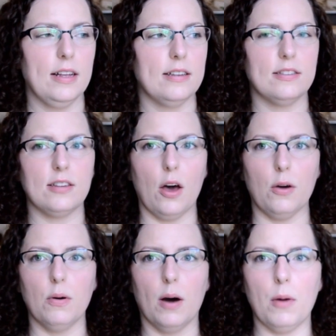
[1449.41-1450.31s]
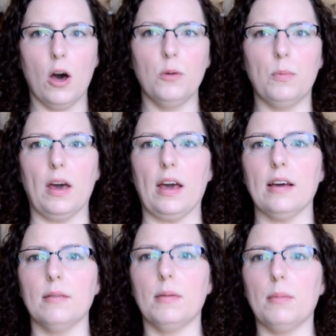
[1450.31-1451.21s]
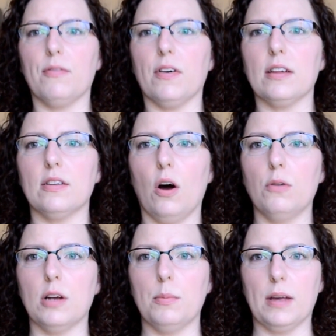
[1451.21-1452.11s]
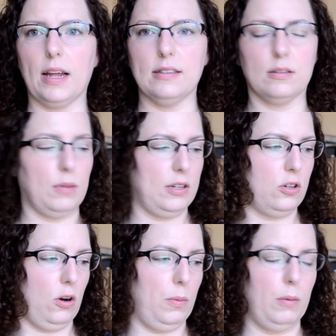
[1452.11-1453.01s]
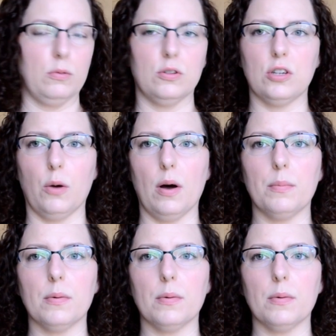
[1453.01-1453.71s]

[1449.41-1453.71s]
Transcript: So I'm hoping maybe if I hold it up against my top it will show up.